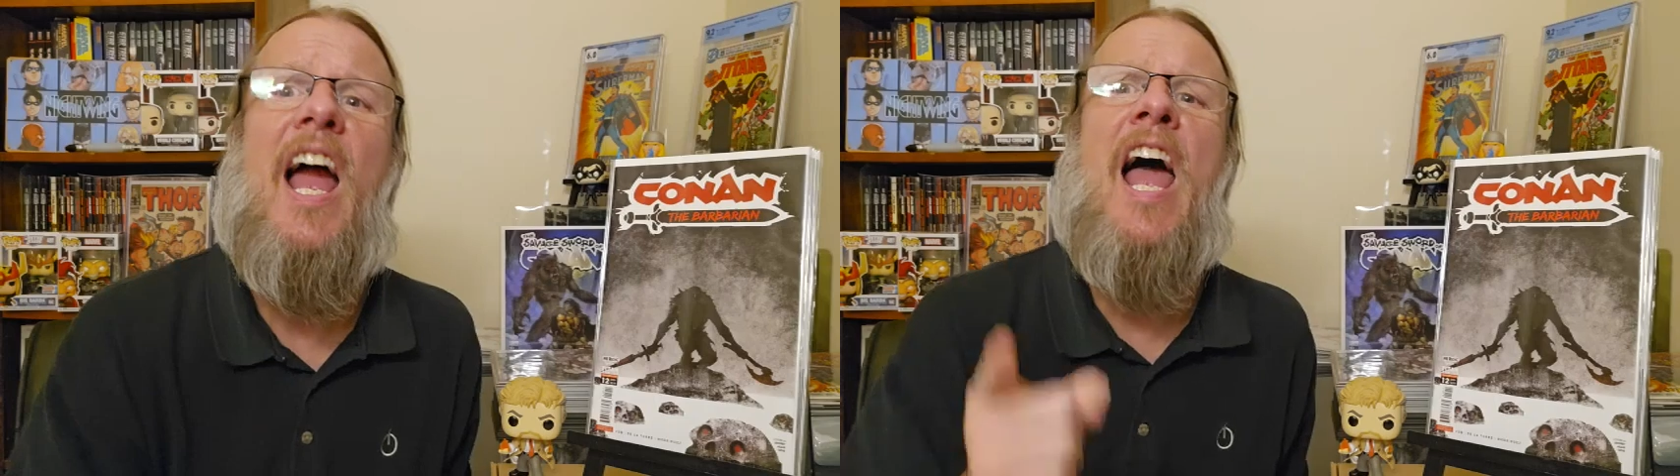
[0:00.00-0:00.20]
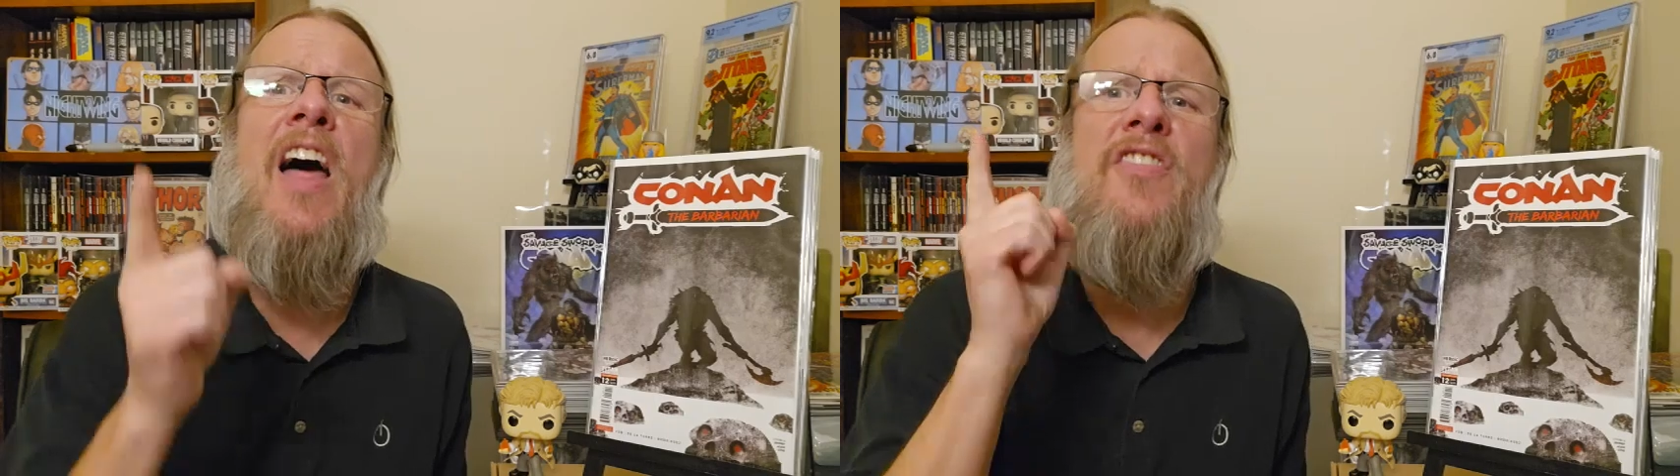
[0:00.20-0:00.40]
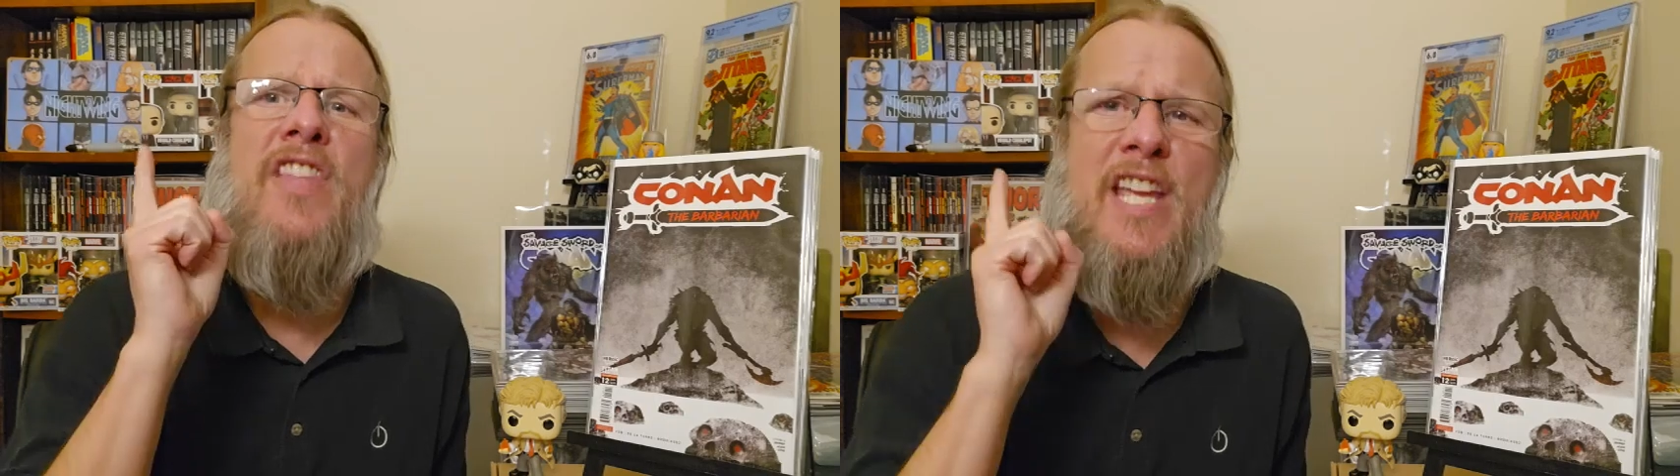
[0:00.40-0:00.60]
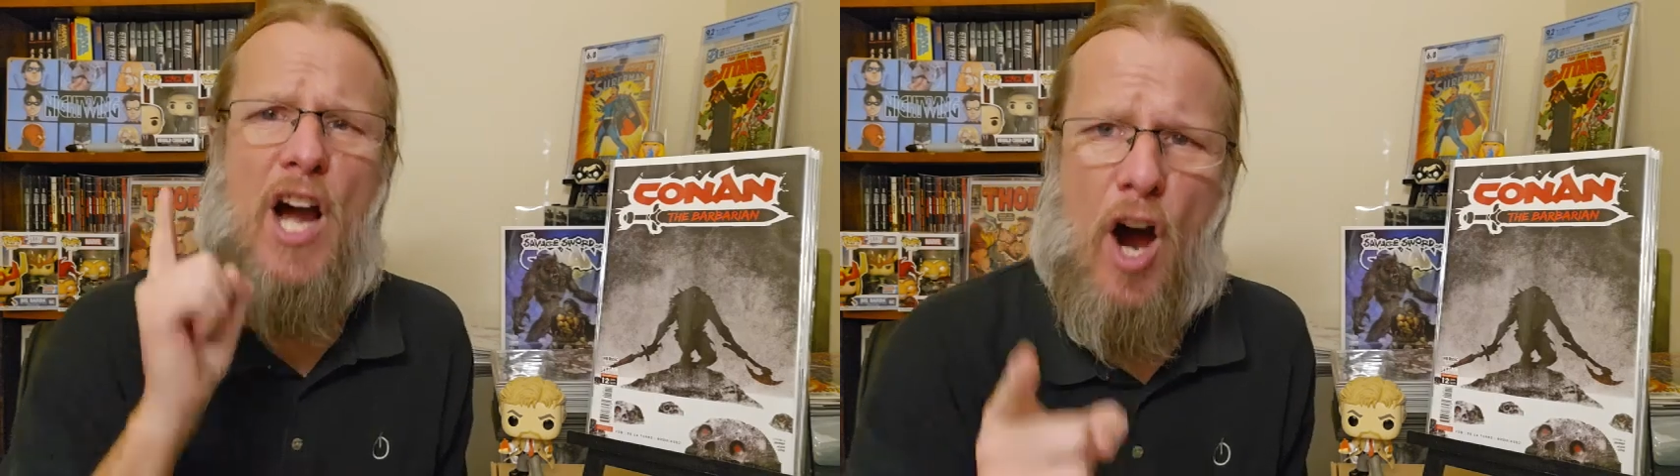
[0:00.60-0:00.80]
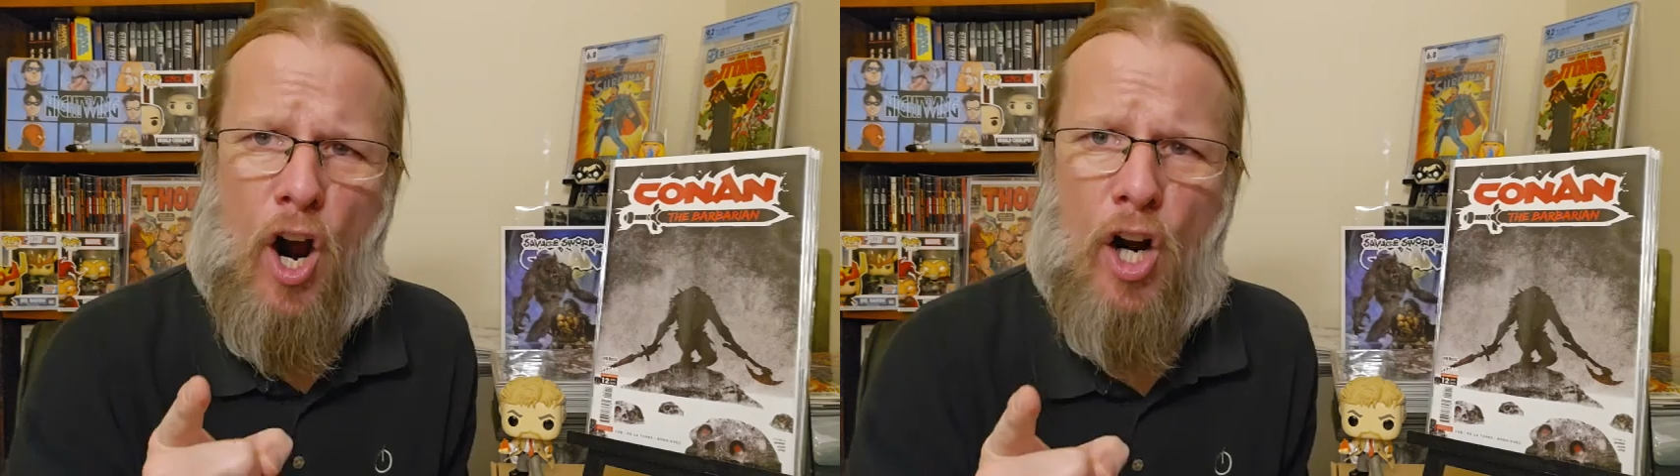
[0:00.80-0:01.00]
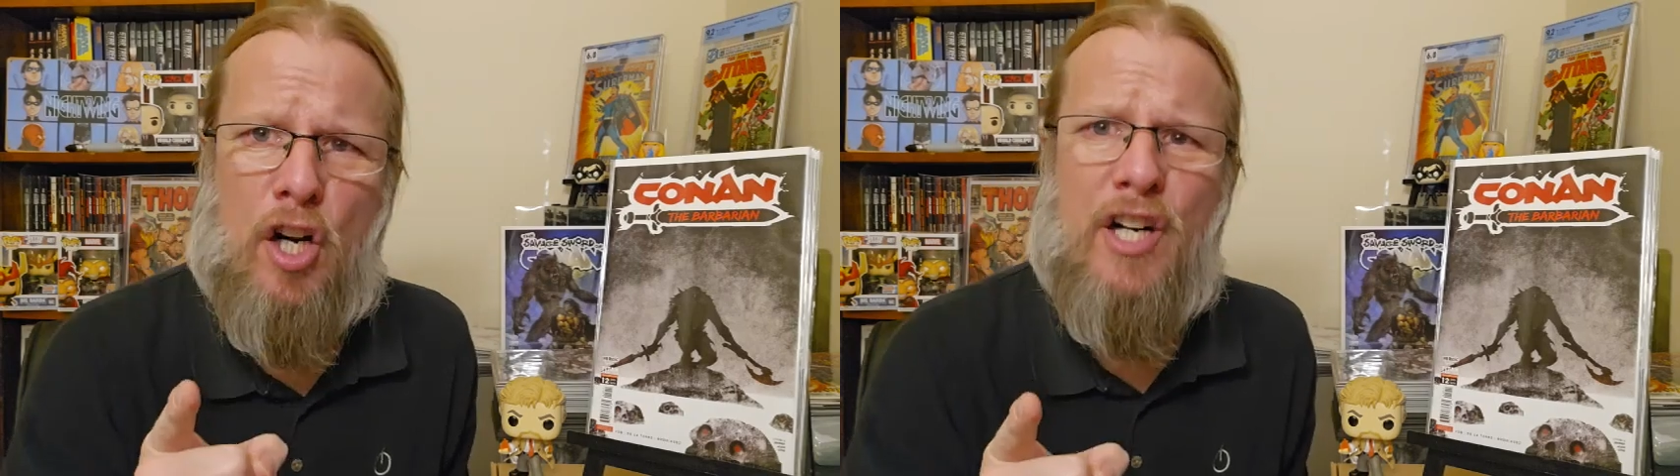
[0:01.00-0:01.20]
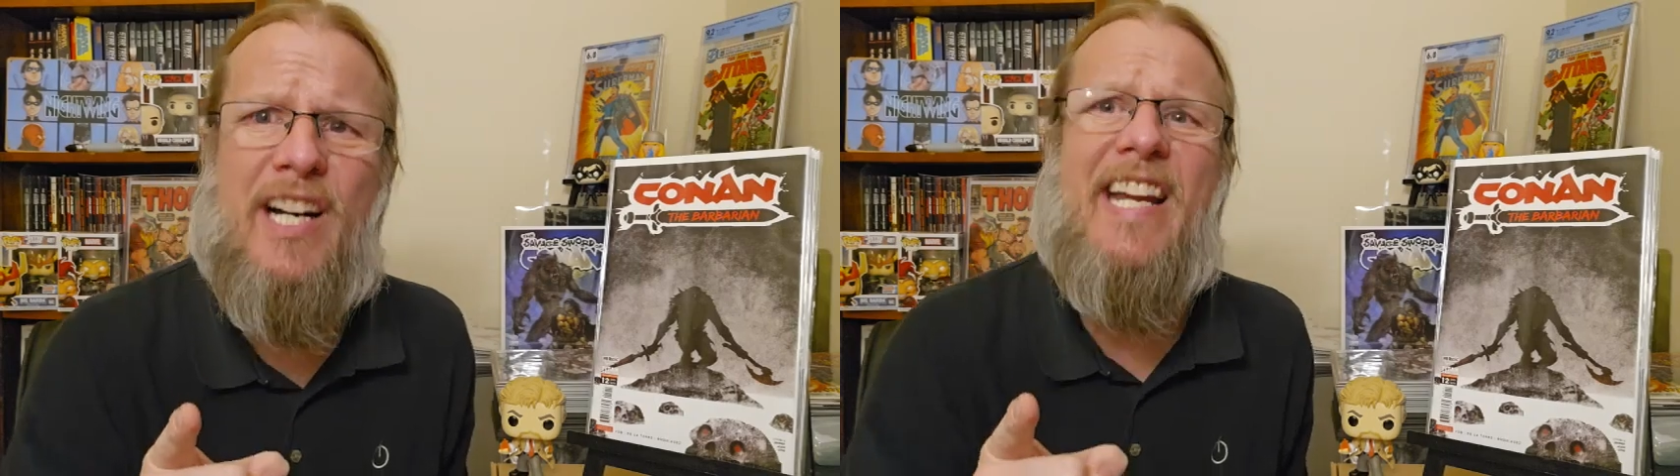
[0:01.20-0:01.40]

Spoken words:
And the art